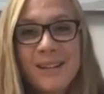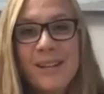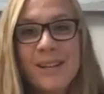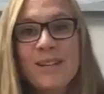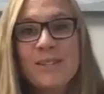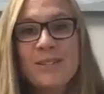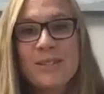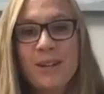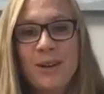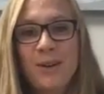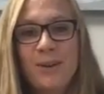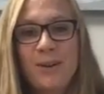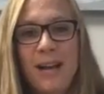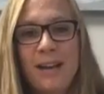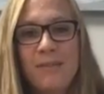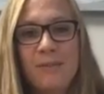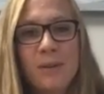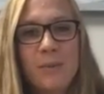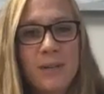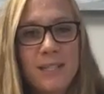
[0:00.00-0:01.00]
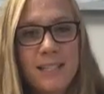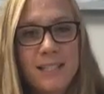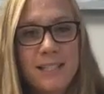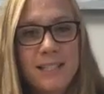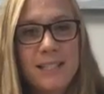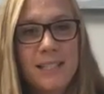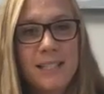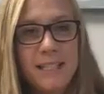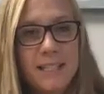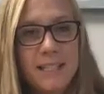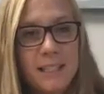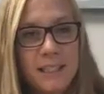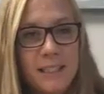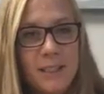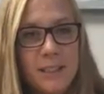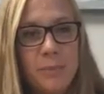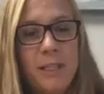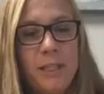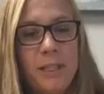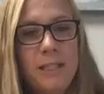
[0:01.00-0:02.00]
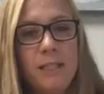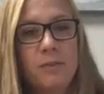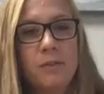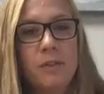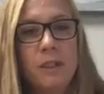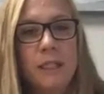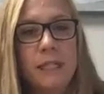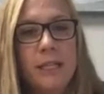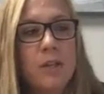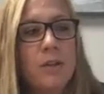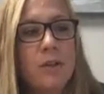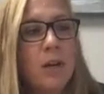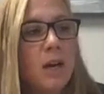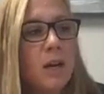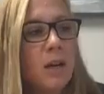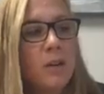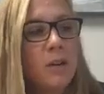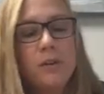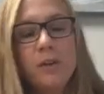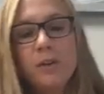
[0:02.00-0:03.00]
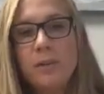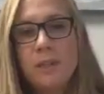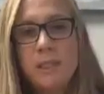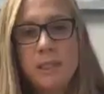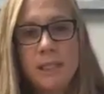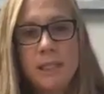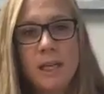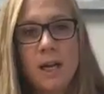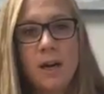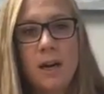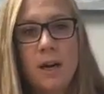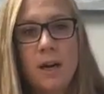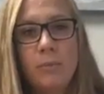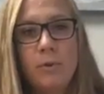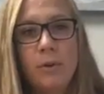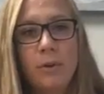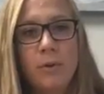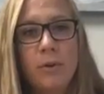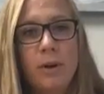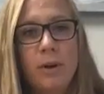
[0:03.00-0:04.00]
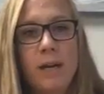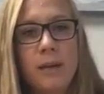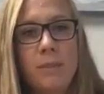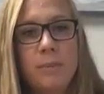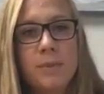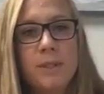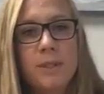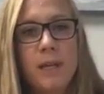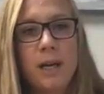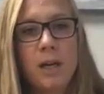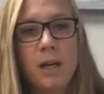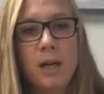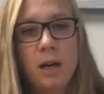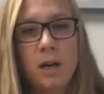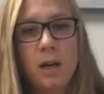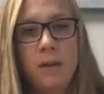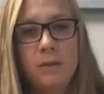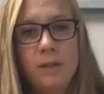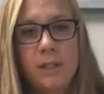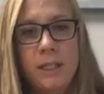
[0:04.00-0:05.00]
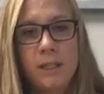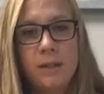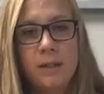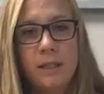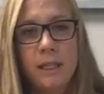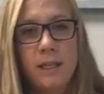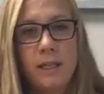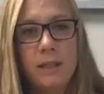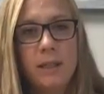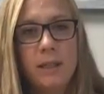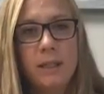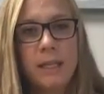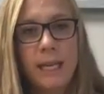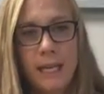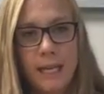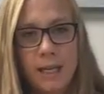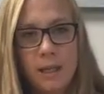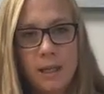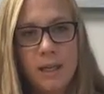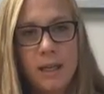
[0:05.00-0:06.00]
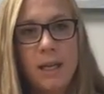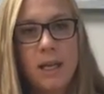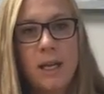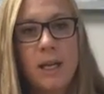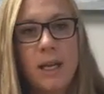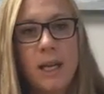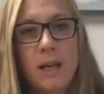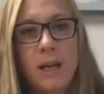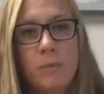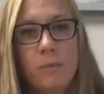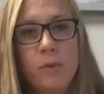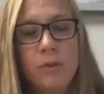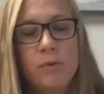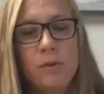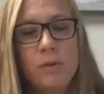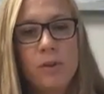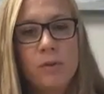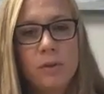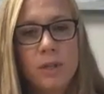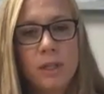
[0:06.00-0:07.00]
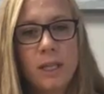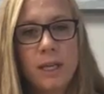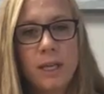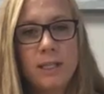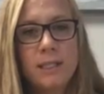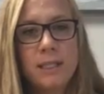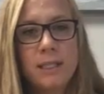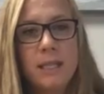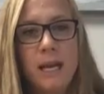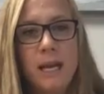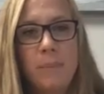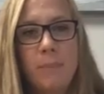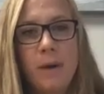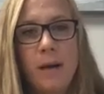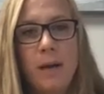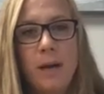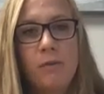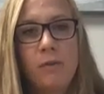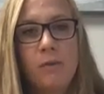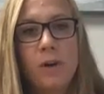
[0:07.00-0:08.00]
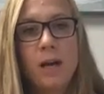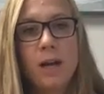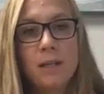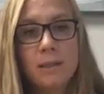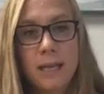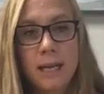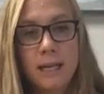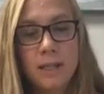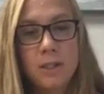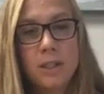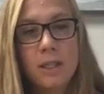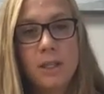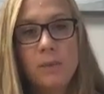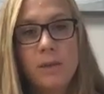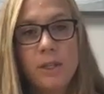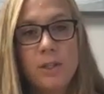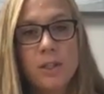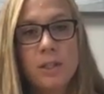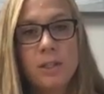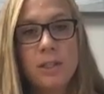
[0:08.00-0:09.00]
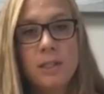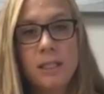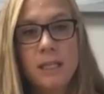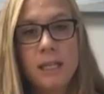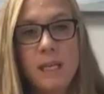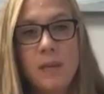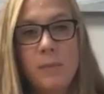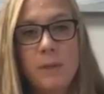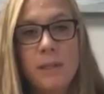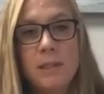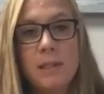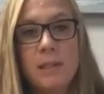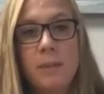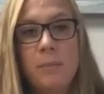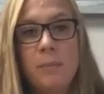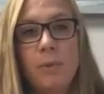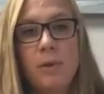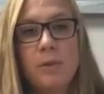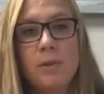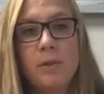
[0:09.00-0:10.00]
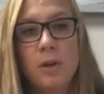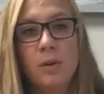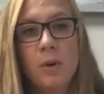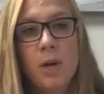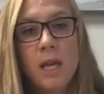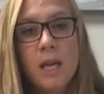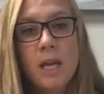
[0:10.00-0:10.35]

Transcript: So everyone does things a little bit differently. There are a few CRM programs that are offered here in Canada. We've utilized them, but for us, actually, we just keep it simple. So